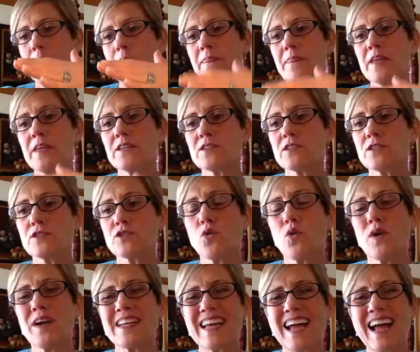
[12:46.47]
this is
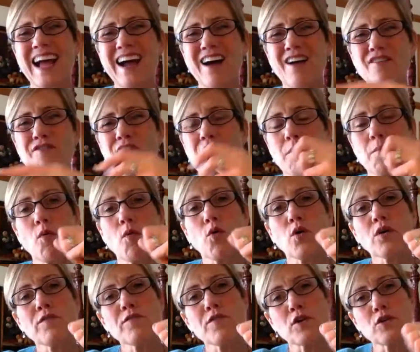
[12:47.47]
going to have
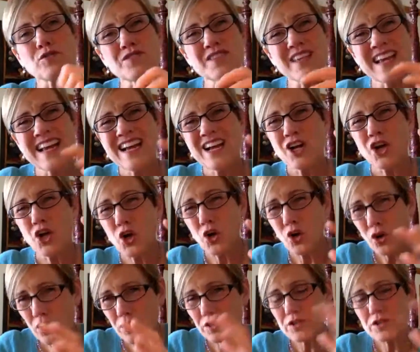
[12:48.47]
more of those
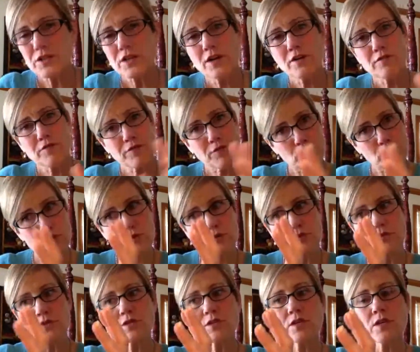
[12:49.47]
cooked fruit
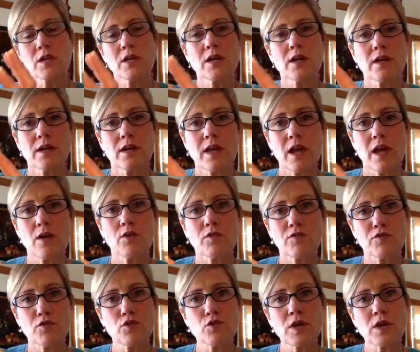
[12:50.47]

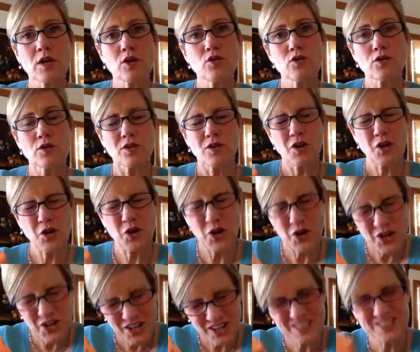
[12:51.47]

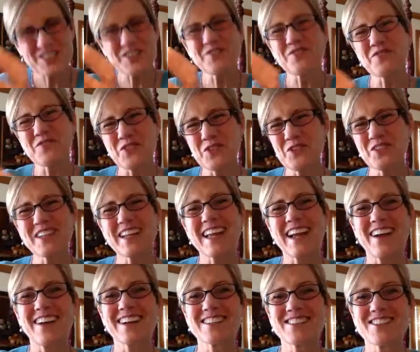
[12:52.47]

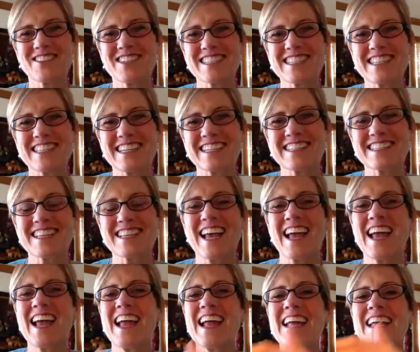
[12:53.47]
characteristics
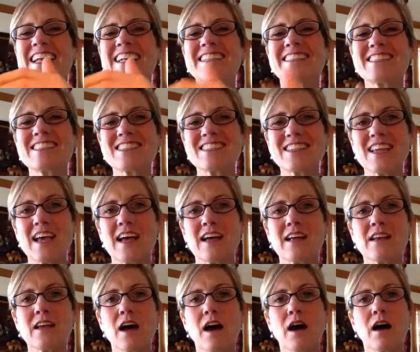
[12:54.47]

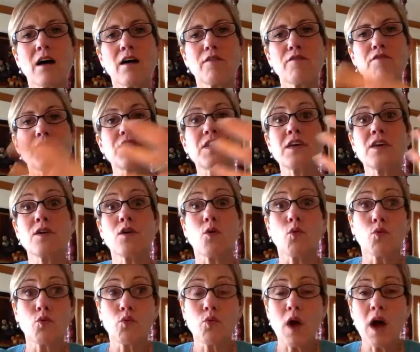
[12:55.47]
instead of the
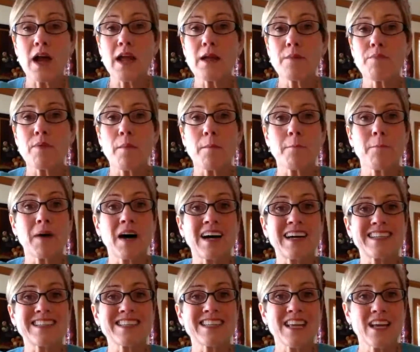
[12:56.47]
ripe
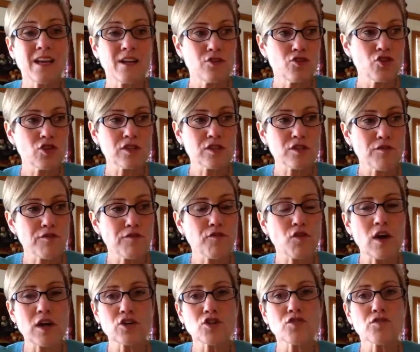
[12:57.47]
but just
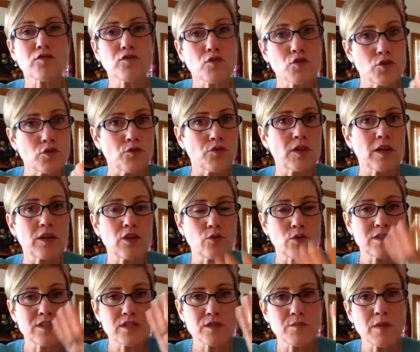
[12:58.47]
fresh fruit that you
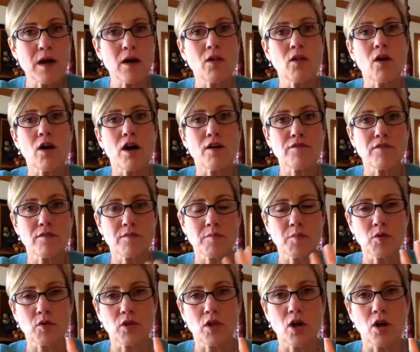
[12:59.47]
would smell off of
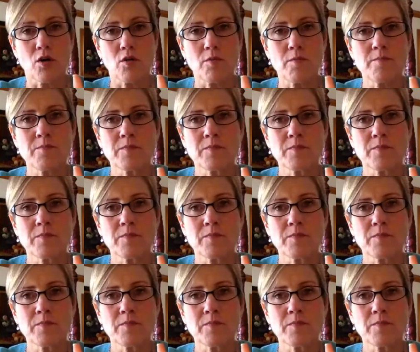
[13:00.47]
Merlot.